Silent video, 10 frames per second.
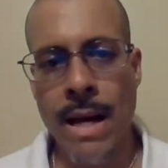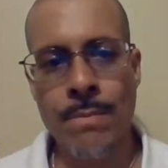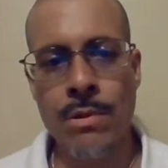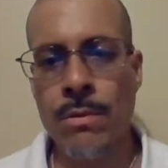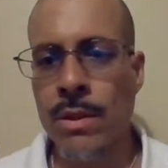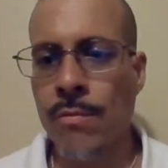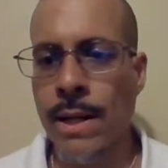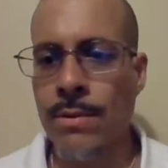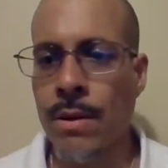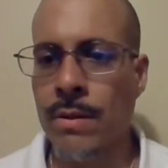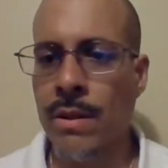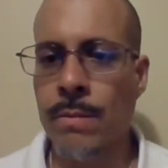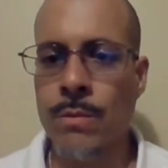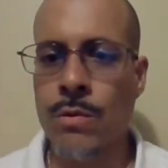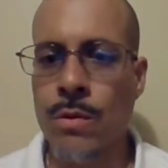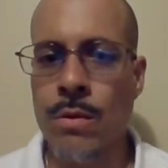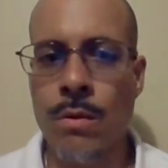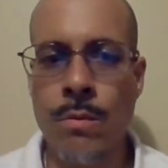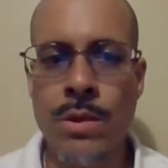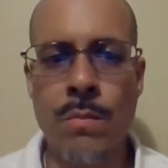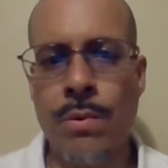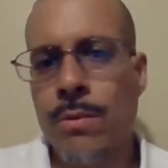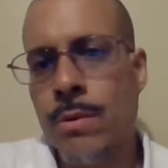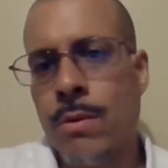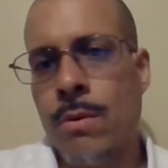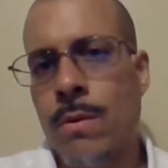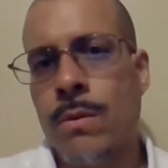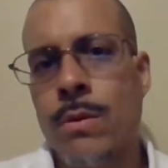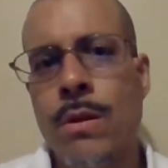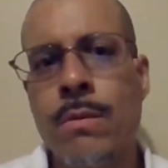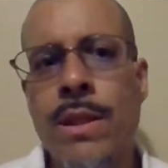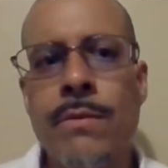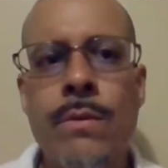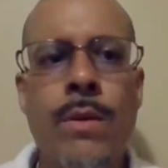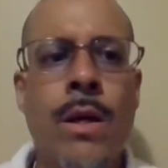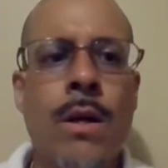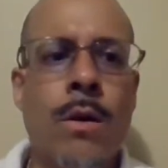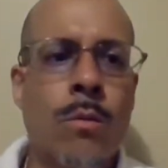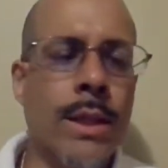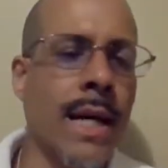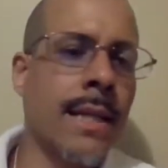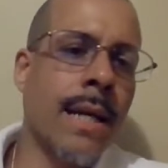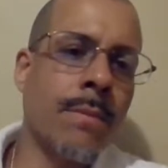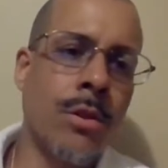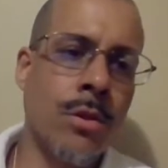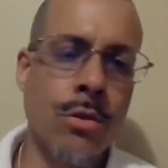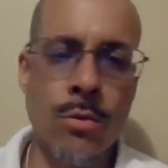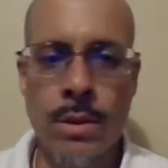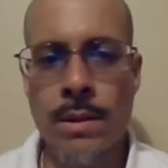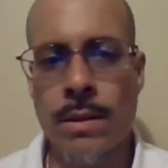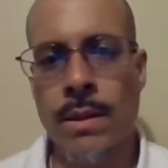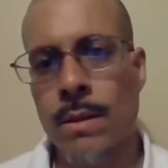you're absolutely right, Doc Campbell. So always a protocol. You know, even when I came to the school and